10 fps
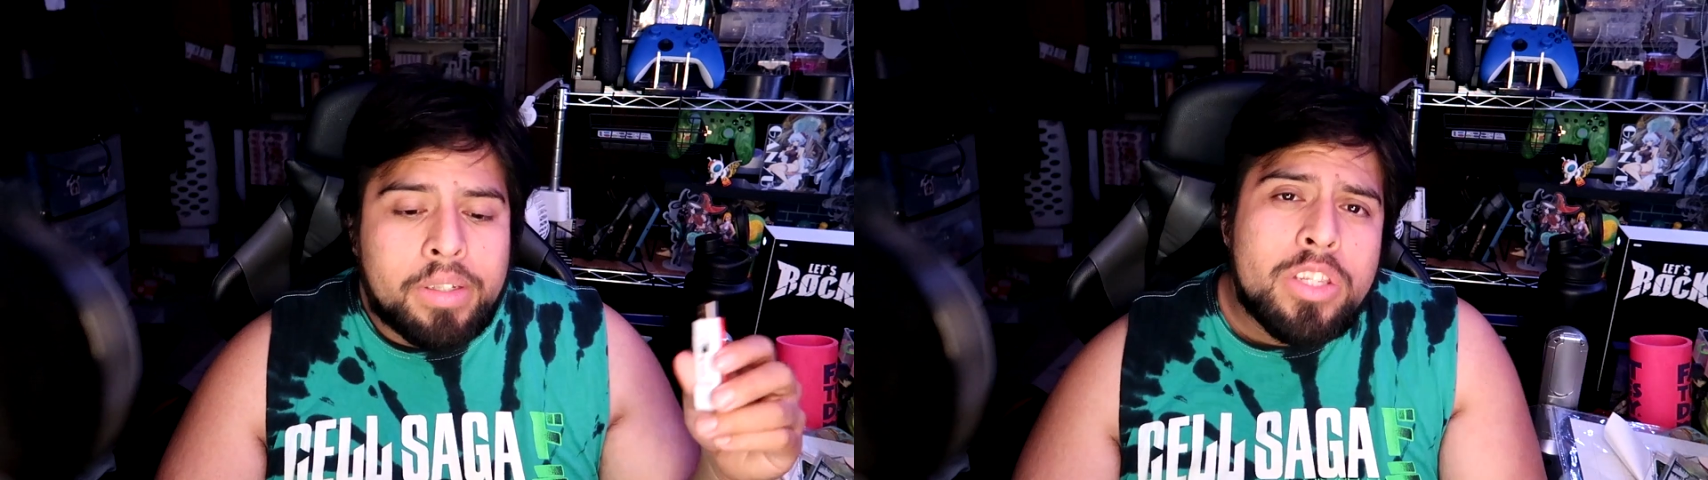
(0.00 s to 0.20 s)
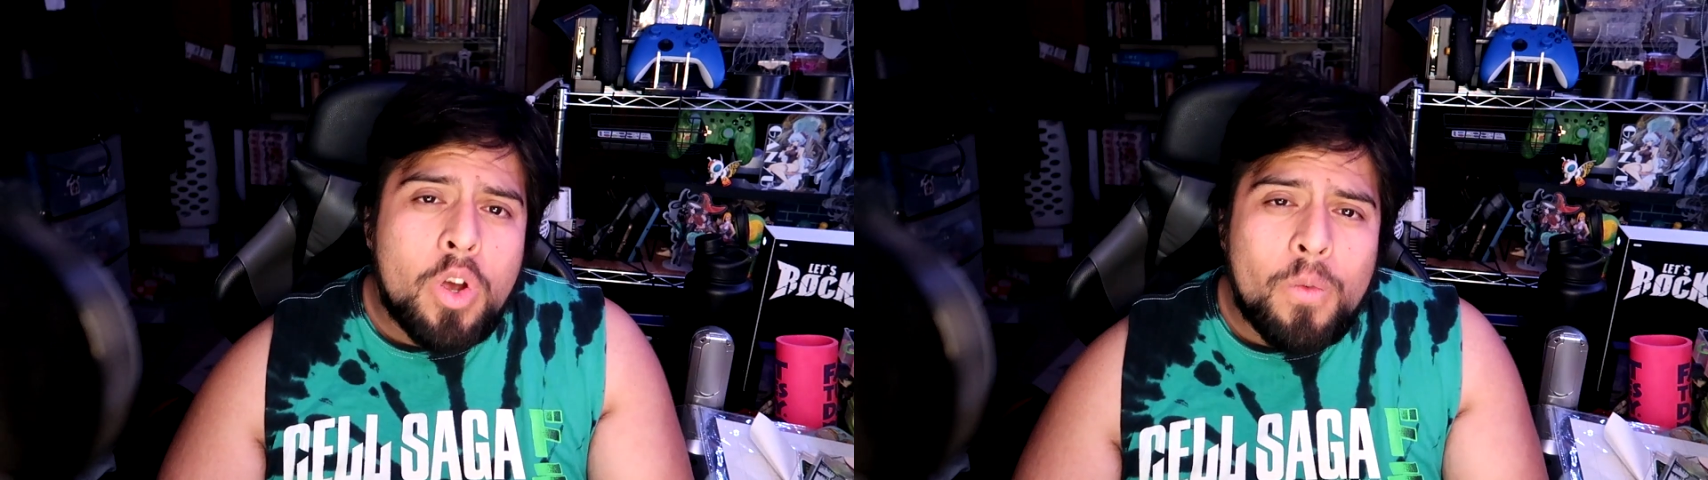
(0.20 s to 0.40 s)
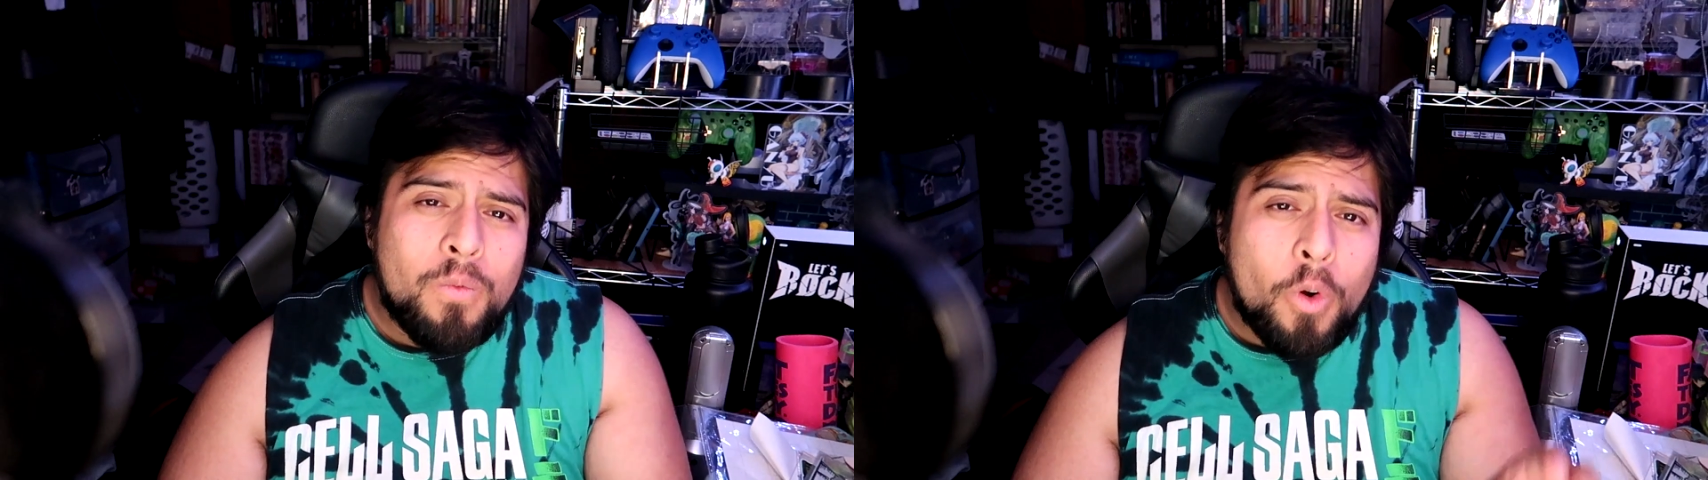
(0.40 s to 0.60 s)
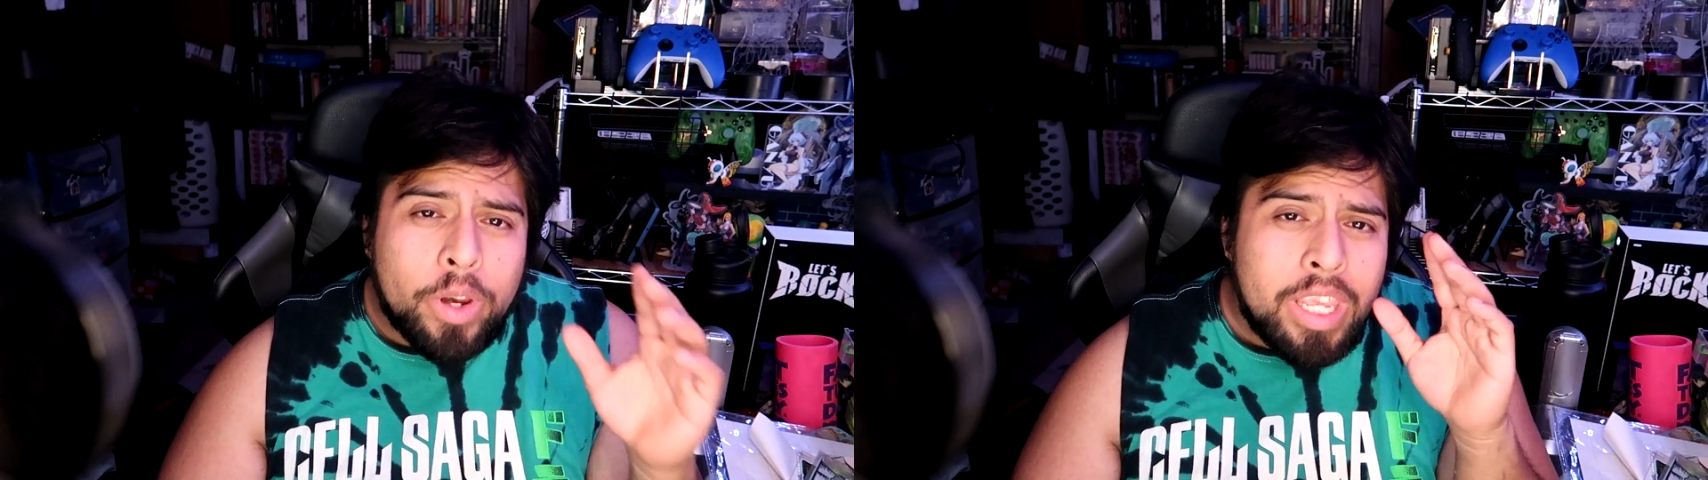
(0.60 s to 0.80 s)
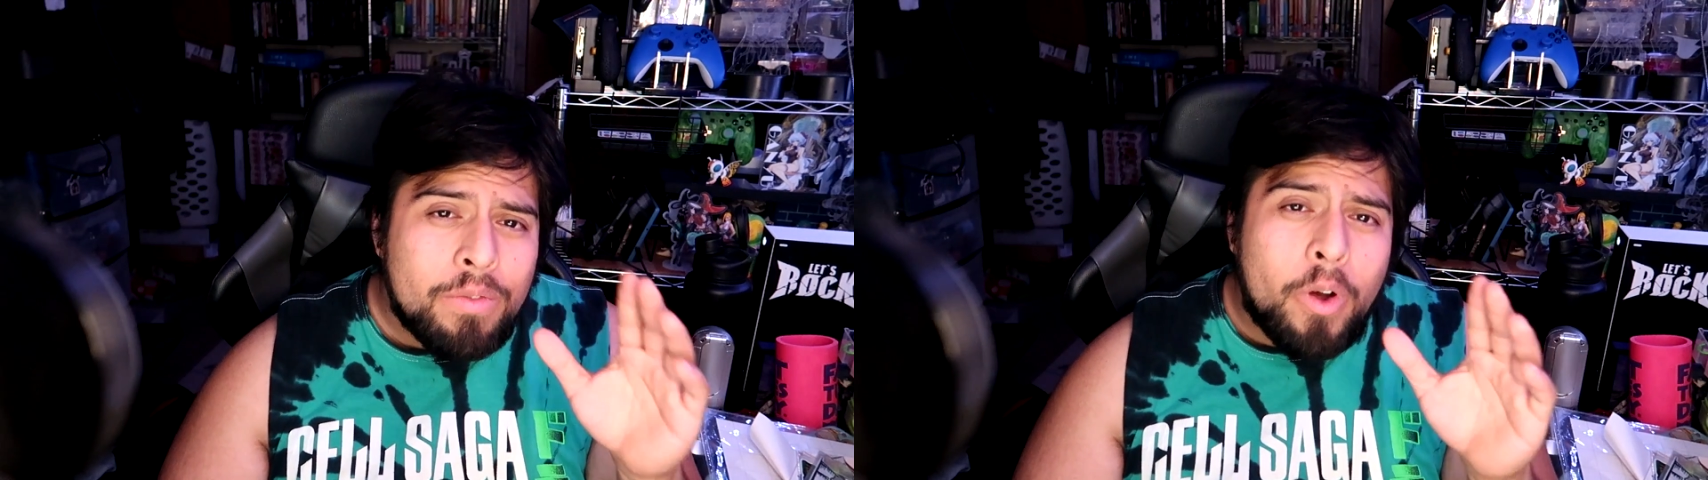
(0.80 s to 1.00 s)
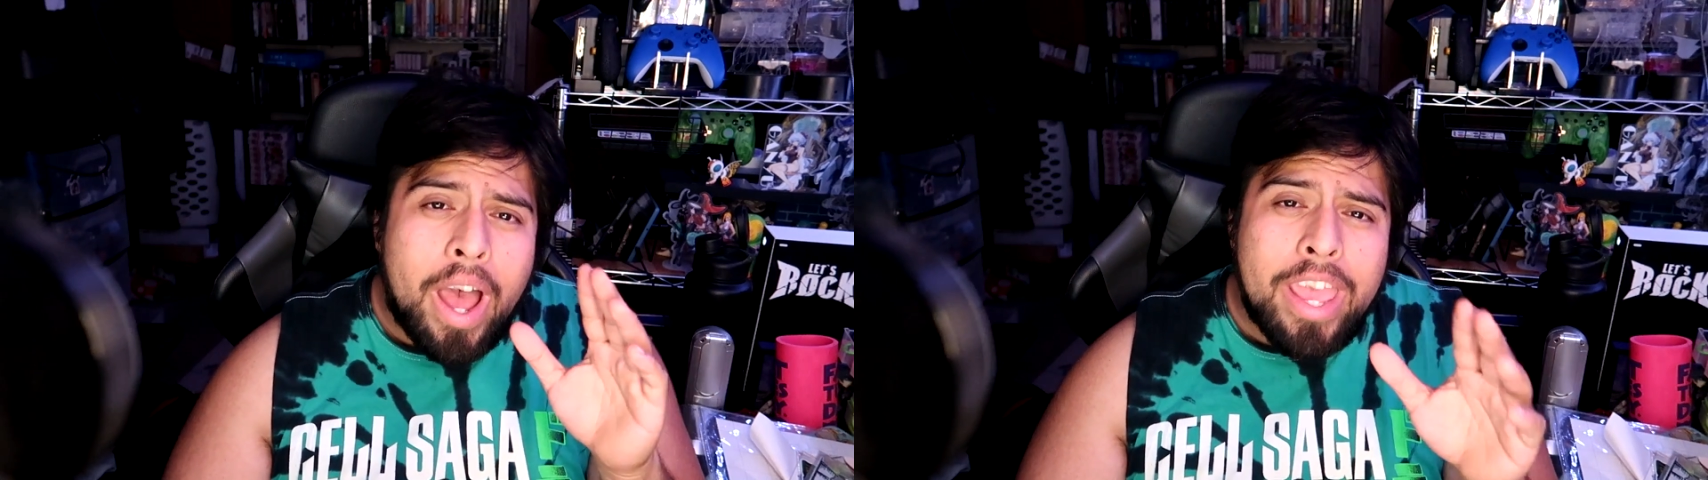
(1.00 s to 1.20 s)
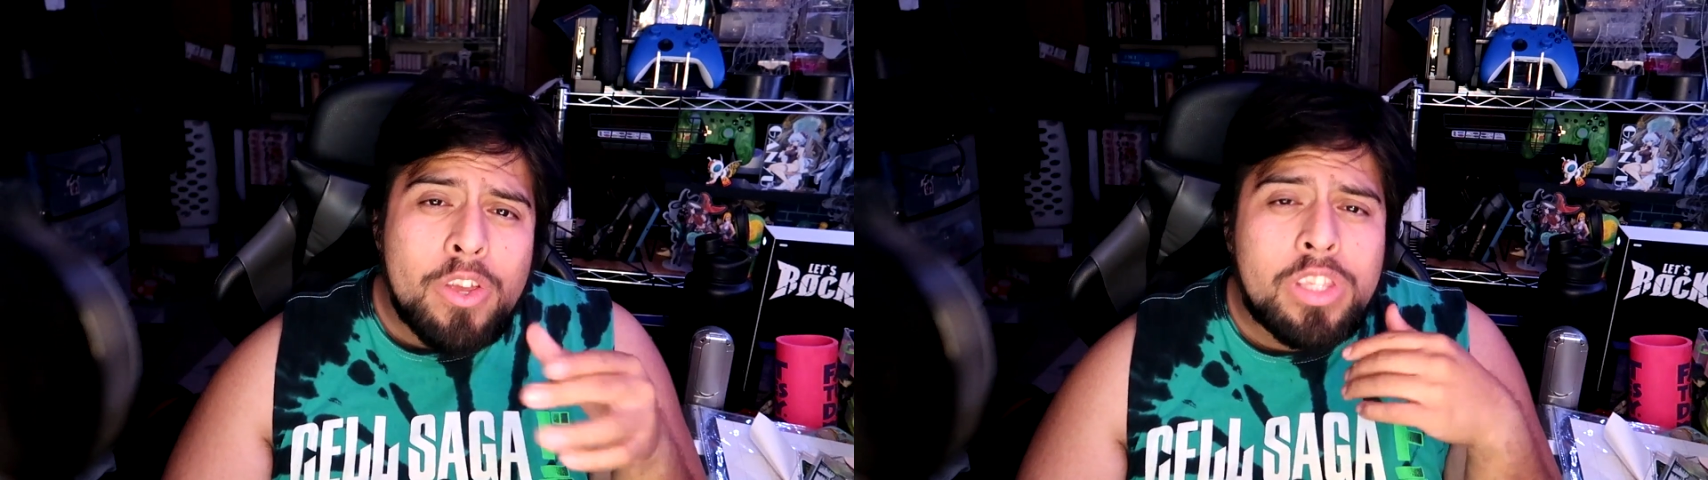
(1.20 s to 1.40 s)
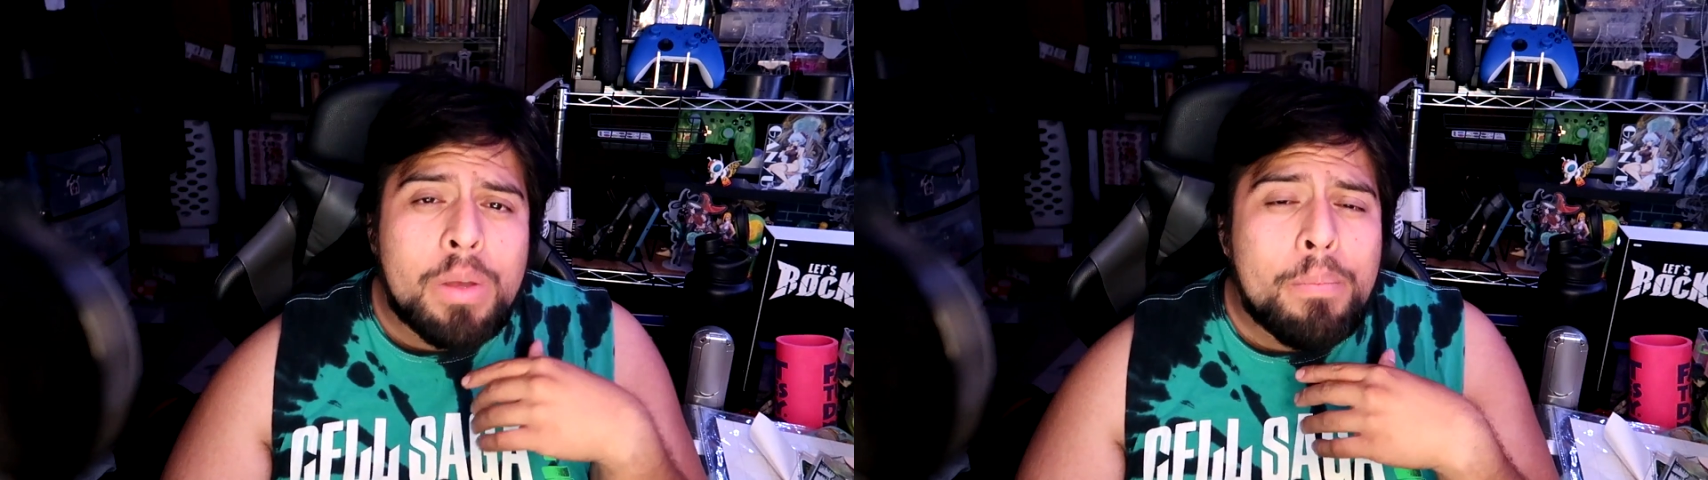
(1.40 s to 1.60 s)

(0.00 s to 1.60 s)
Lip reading: So for EVO, I used the